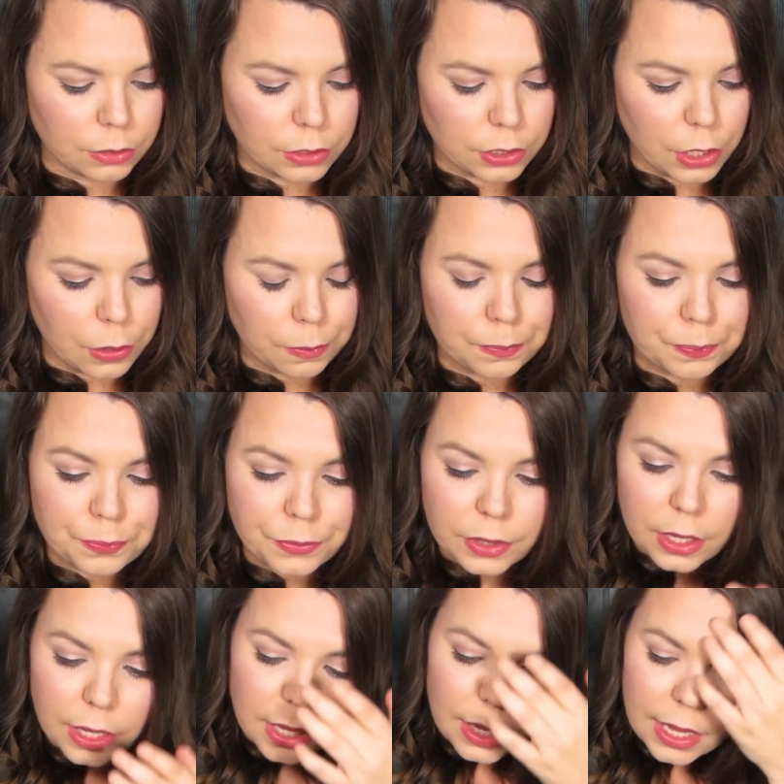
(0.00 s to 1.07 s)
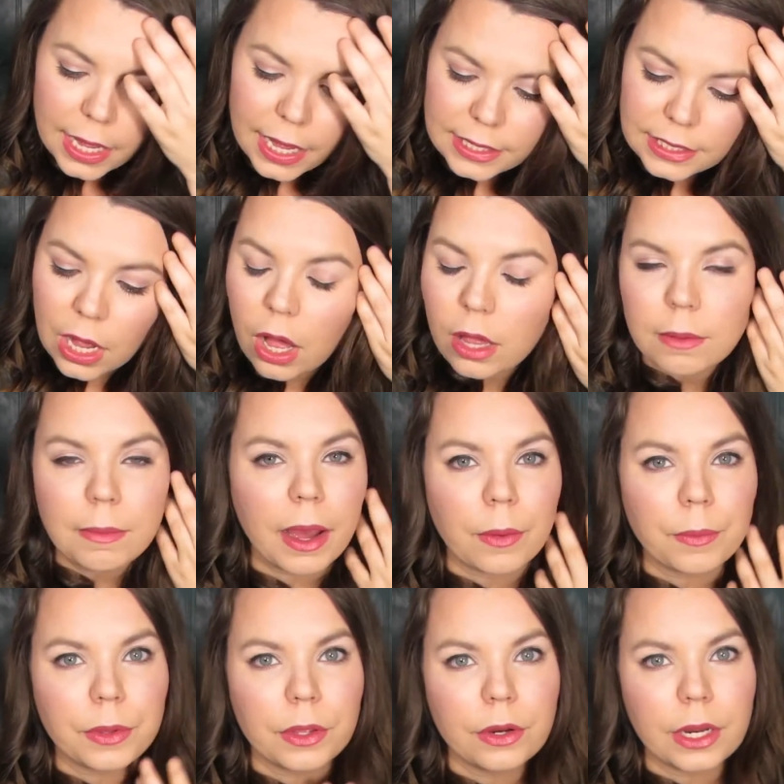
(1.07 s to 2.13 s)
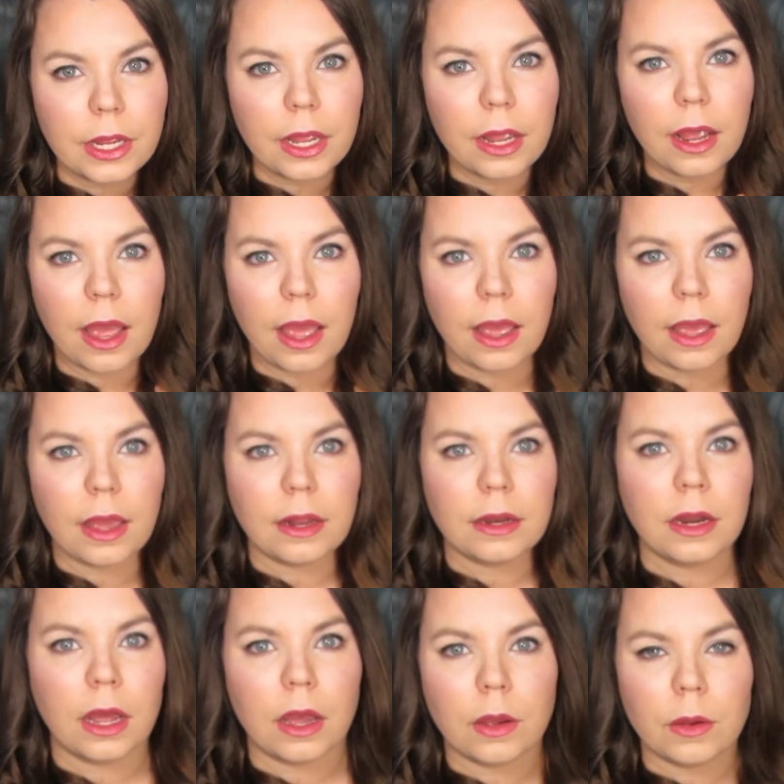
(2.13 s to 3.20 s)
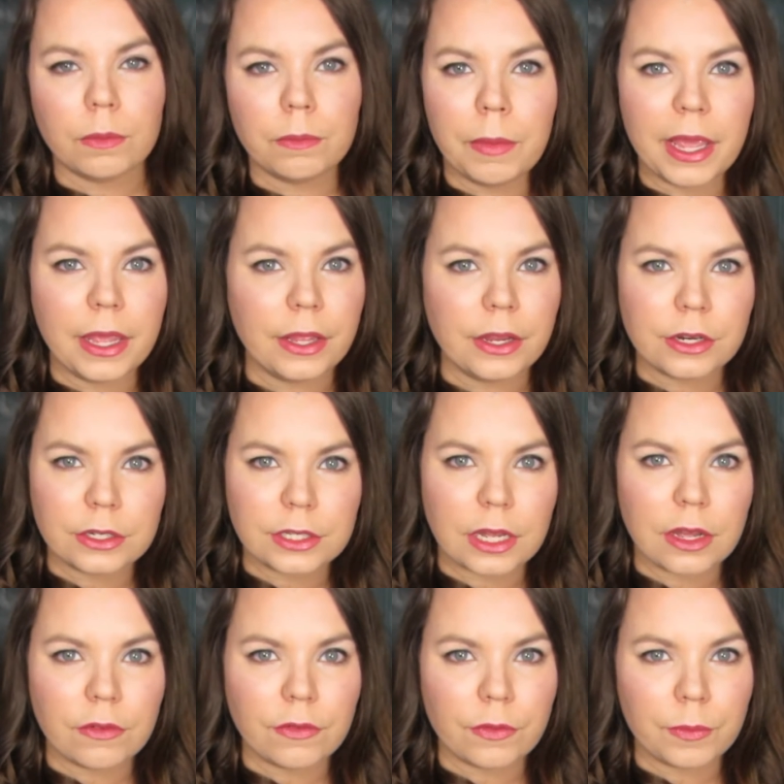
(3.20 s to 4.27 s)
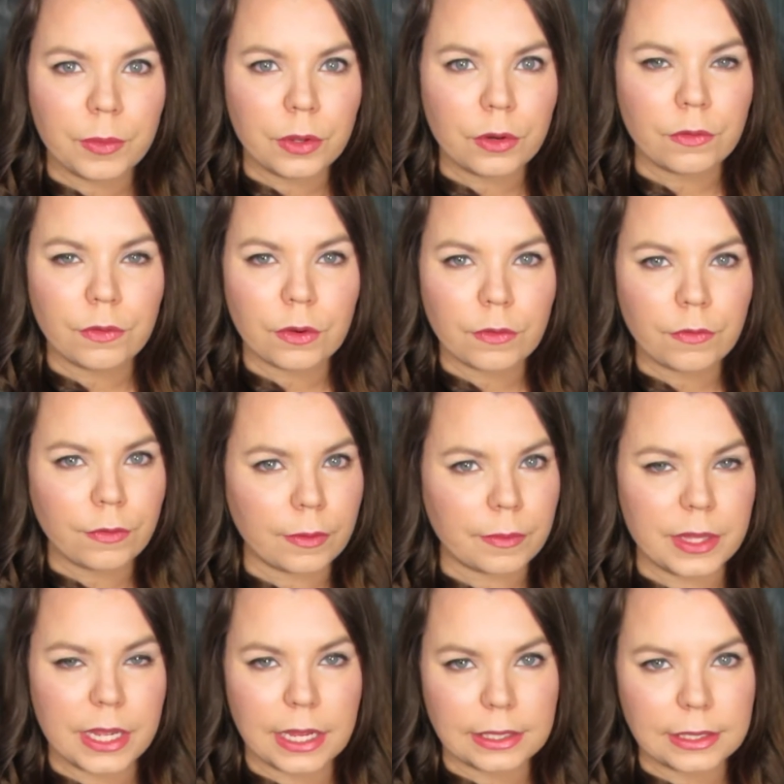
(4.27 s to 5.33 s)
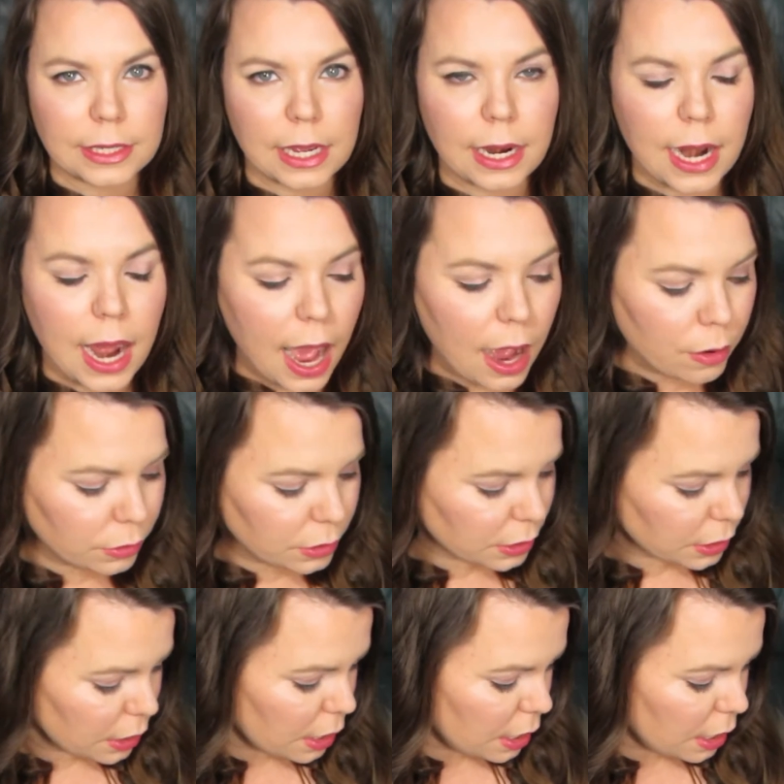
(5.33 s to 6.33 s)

So it's all about beauty and making yourself beautiful from the inside out